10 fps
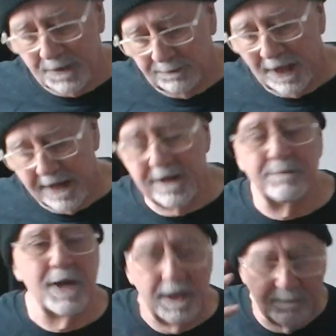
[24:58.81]
to play
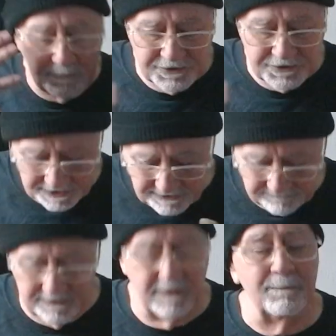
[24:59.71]
them and
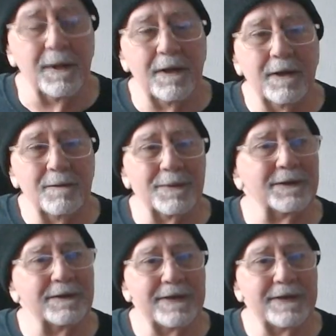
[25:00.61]
perceive them. But